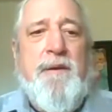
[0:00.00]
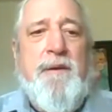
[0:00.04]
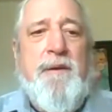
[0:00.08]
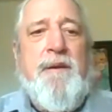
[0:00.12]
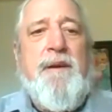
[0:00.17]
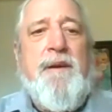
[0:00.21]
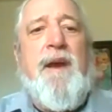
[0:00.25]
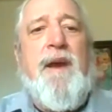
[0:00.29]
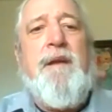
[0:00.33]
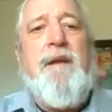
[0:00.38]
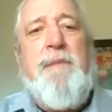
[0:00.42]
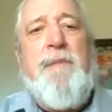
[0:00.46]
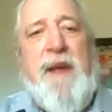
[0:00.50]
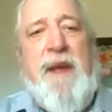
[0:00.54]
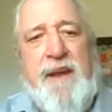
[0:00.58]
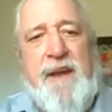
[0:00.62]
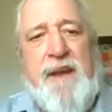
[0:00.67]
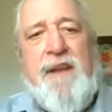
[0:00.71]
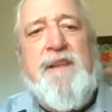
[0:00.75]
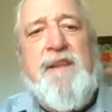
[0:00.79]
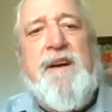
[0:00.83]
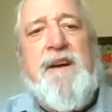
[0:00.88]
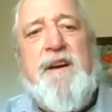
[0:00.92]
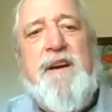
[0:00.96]
and making
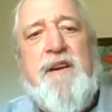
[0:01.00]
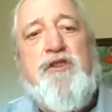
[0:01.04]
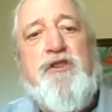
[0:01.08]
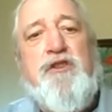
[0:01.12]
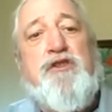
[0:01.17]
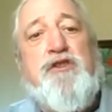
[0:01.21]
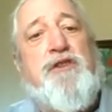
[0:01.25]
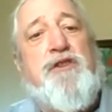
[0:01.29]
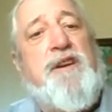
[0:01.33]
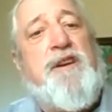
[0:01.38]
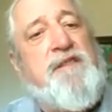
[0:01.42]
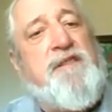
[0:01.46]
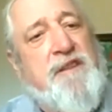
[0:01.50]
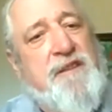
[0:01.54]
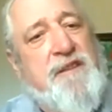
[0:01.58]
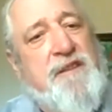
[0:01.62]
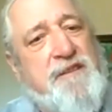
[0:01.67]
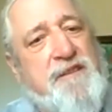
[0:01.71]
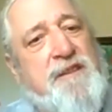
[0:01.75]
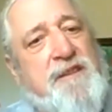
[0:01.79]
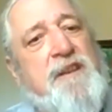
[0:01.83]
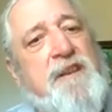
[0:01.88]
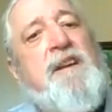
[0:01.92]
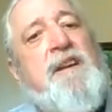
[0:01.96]
the hard
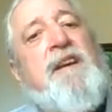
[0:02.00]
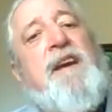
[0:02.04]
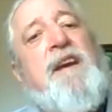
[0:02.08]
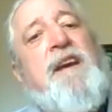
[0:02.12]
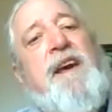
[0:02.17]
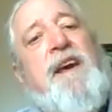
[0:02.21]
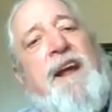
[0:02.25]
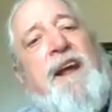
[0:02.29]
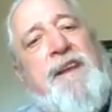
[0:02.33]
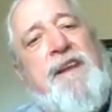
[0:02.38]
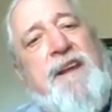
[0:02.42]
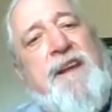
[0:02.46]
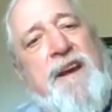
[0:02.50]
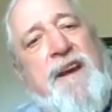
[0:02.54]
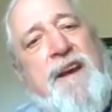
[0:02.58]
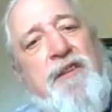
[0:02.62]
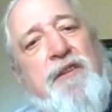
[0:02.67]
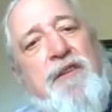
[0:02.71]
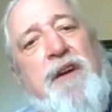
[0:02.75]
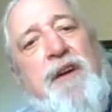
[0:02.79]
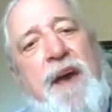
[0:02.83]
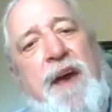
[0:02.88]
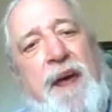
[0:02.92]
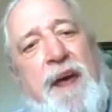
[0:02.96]
choices, and on the other
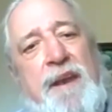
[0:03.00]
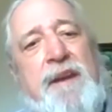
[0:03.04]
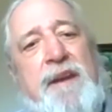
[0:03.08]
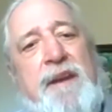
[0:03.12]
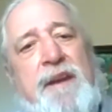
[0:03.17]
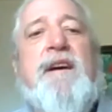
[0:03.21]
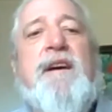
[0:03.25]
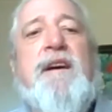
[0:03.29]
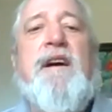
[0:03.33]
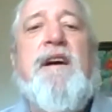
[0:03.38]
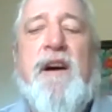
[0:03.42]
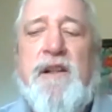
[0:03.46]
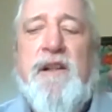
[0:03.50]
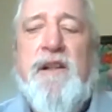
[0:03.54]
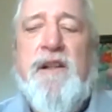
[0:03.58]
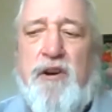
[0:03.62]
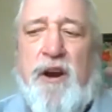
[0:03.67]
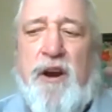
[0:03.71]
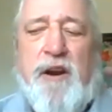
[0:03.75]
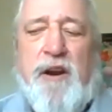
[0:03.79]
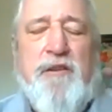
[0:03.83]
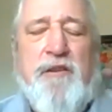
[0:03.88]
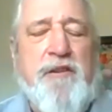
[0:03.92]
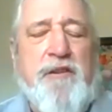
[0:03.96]
end, a
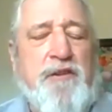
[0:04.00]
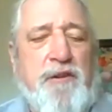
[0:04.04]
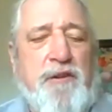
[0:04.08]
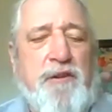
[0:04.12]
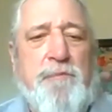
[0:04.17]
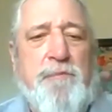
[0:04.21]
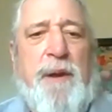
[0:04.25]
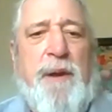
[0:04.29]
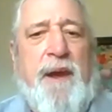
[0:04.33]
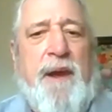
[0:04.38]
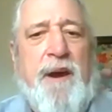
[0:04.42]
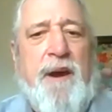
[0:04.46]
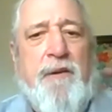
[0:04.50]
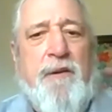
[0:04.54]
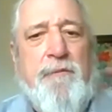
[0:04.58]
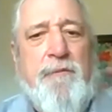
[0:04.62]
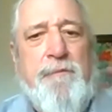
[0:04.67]
longer term payout.